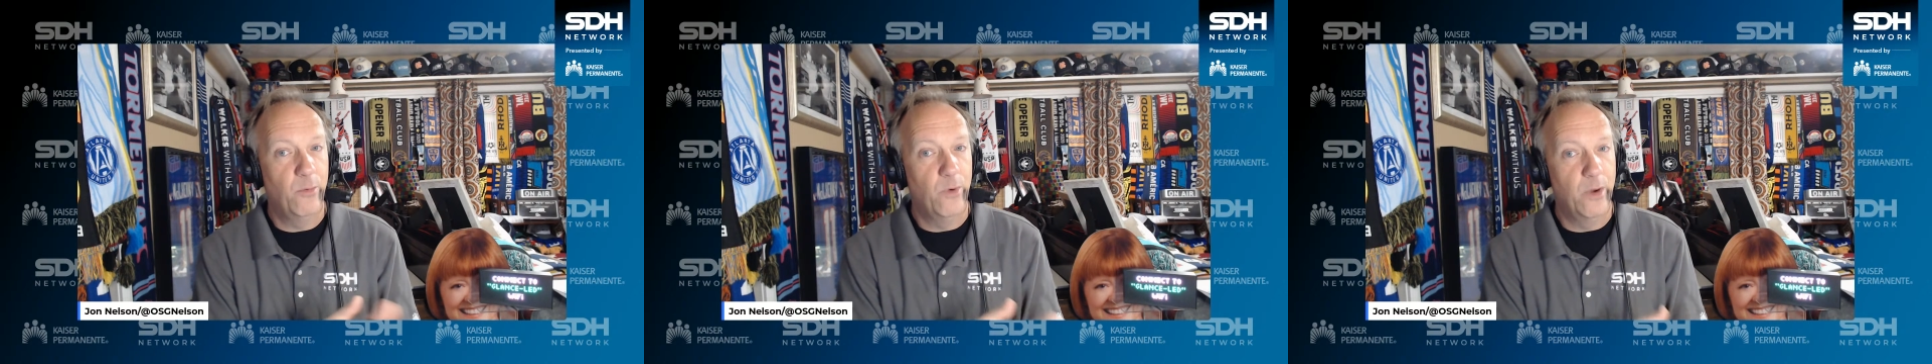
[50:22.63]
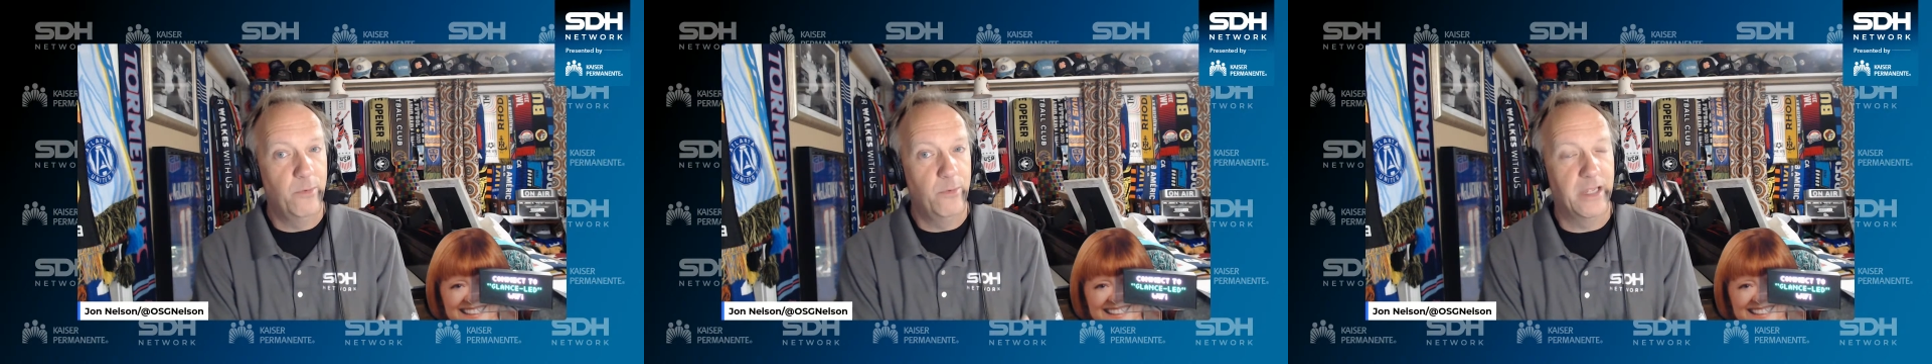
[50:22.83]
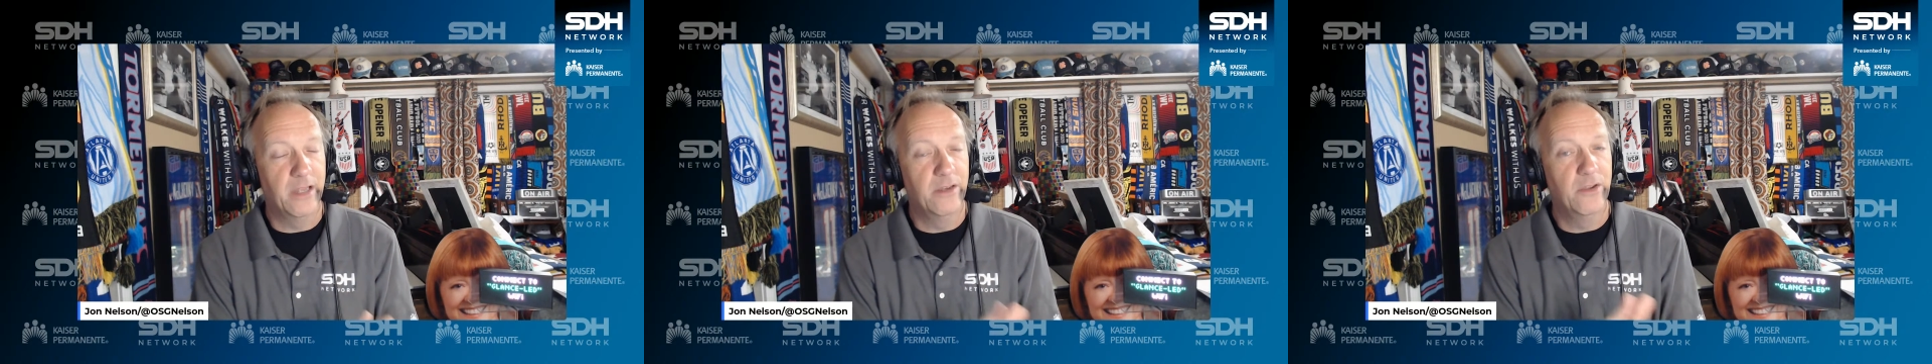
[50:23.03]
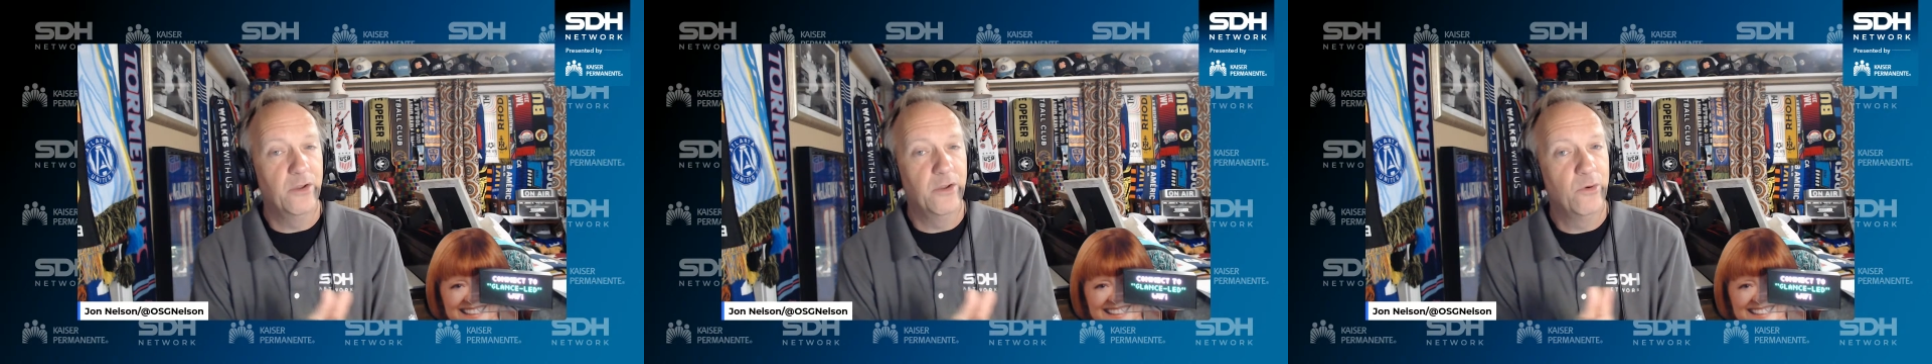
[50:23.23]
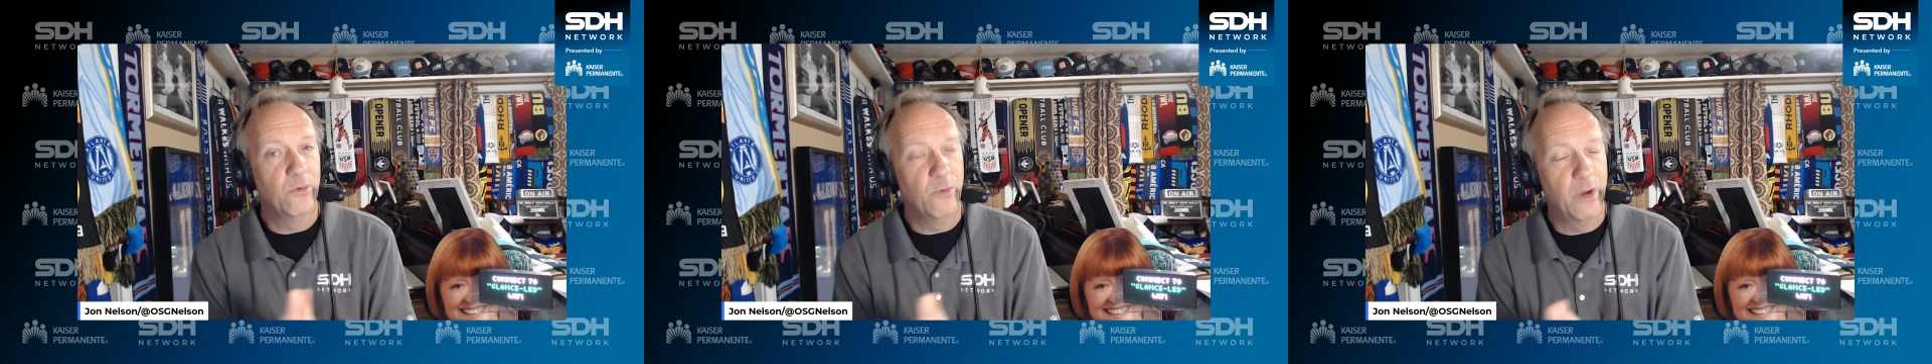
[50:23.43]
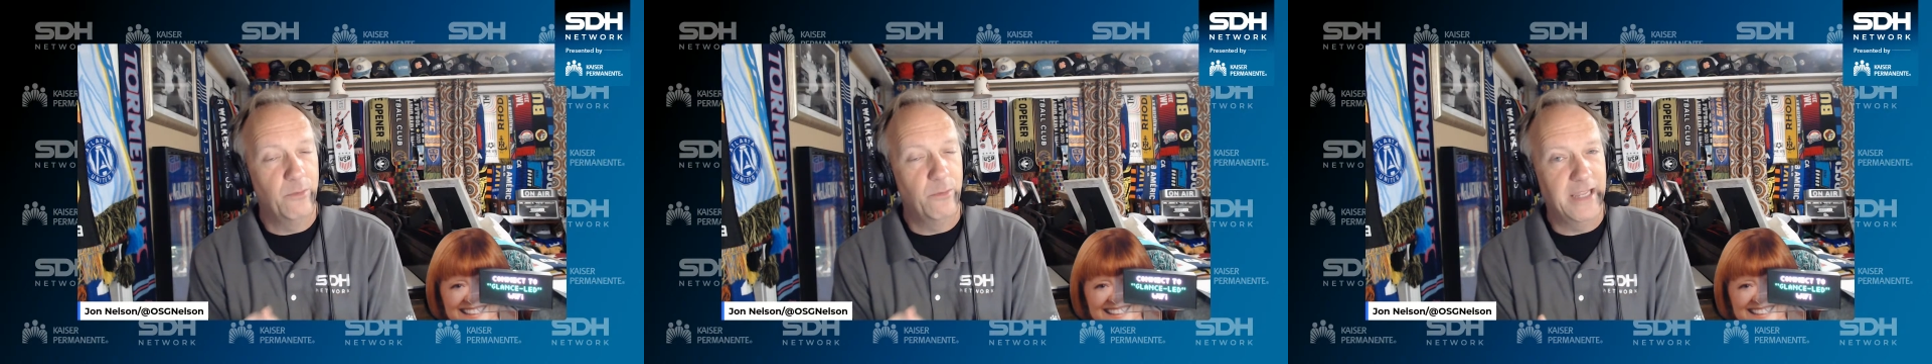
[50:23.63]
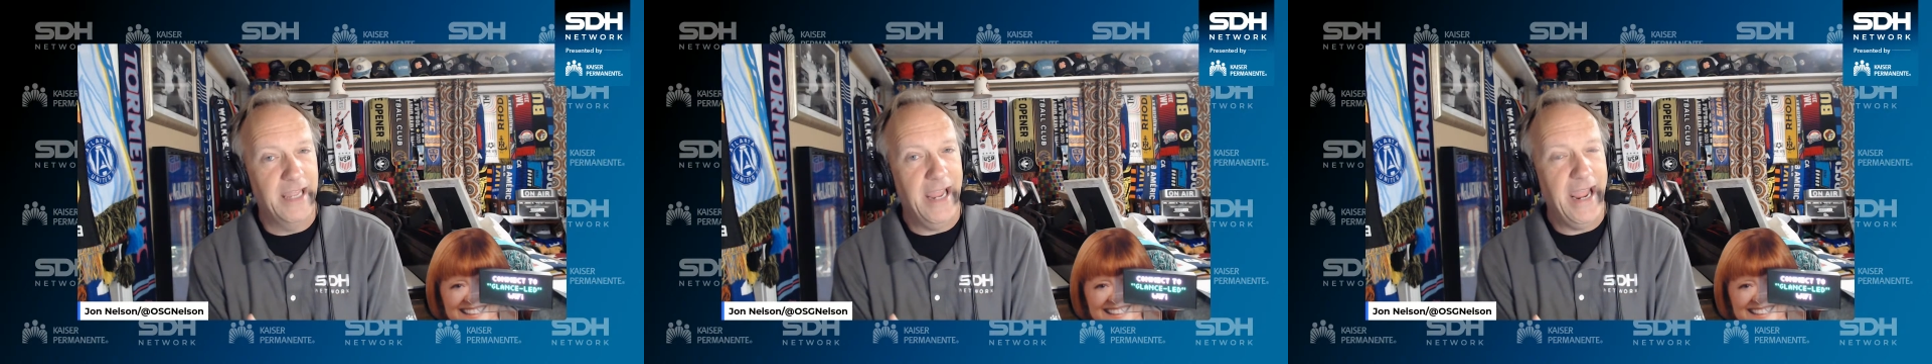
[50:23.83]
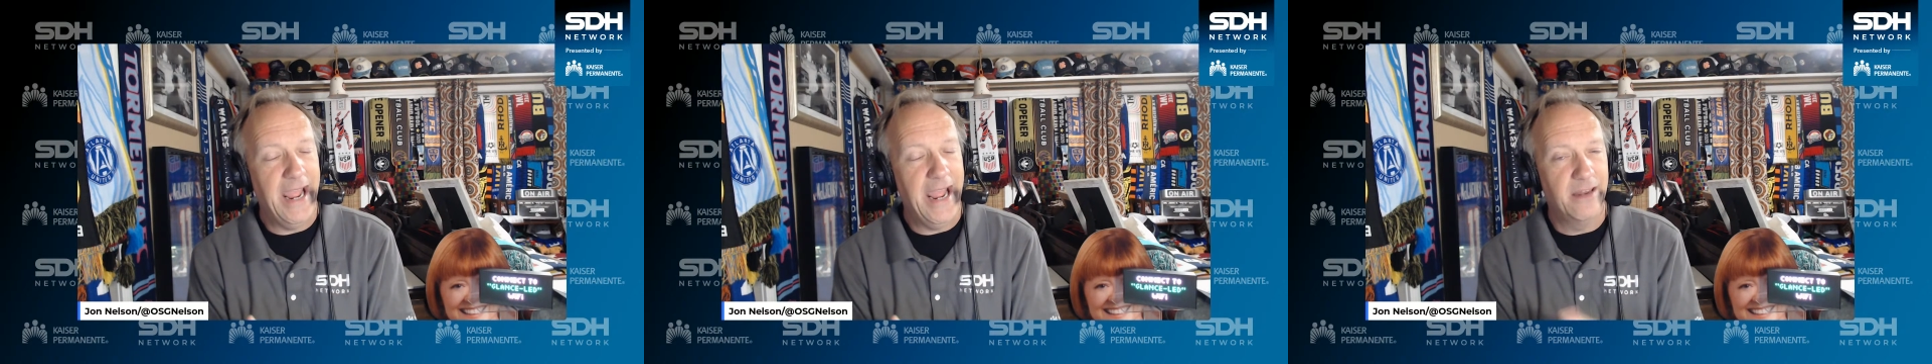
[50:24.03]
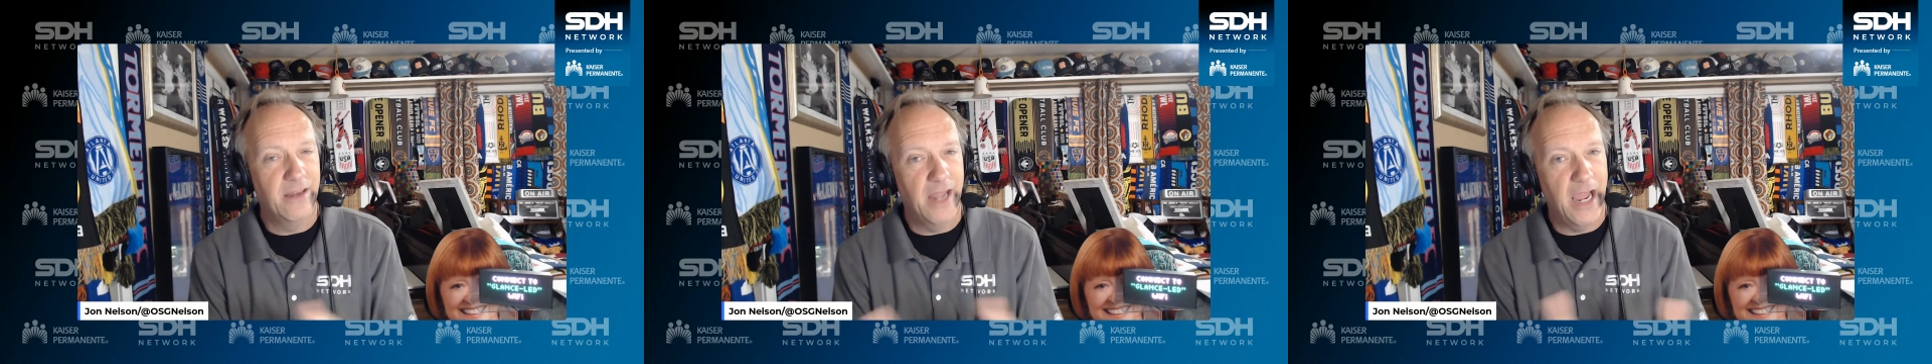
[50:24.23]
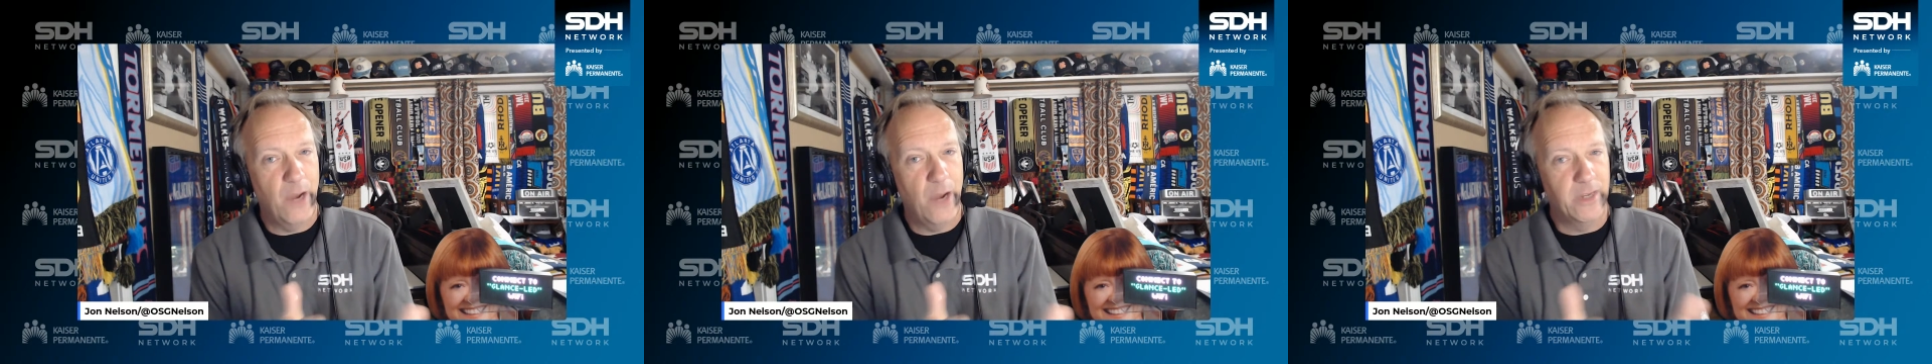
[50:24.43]
what we can do and what we can't and
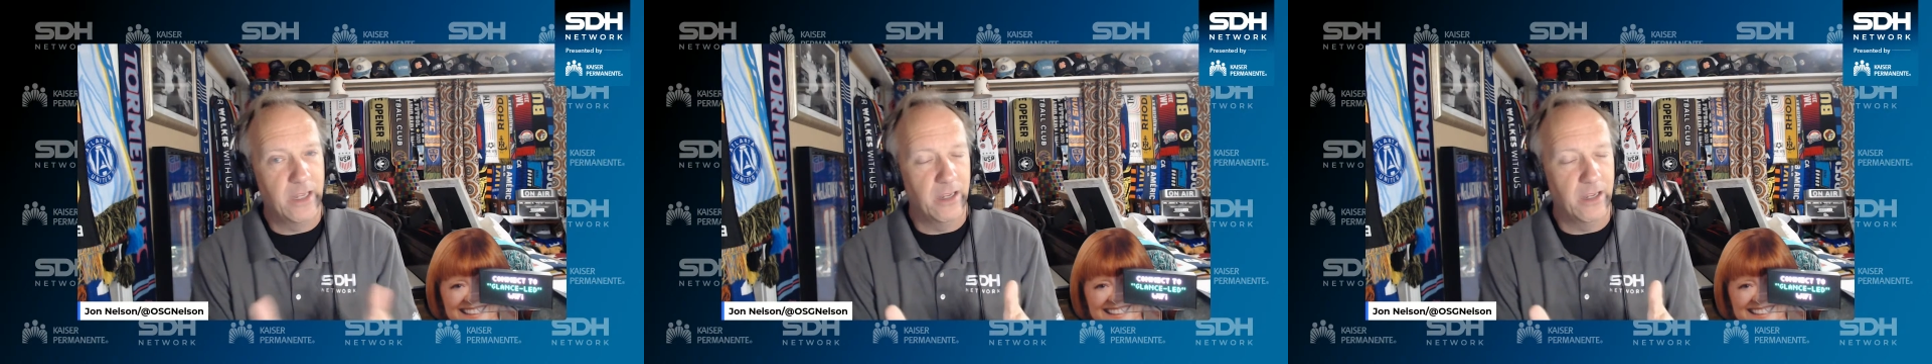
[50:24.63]
how we